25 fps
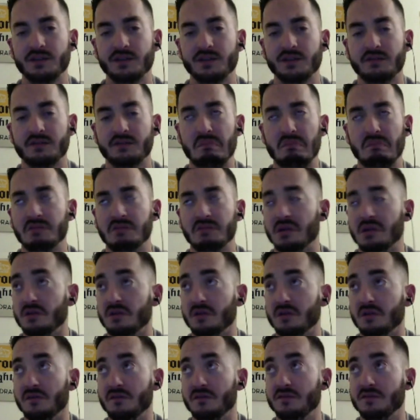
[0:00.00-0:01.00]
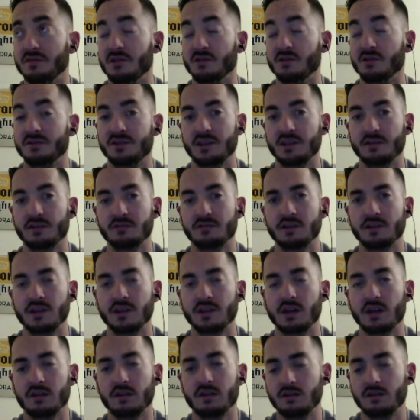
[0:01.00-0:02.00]
So I don't know if their site was down
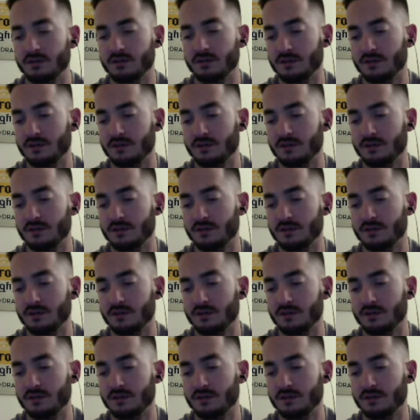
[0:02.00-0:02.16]
or.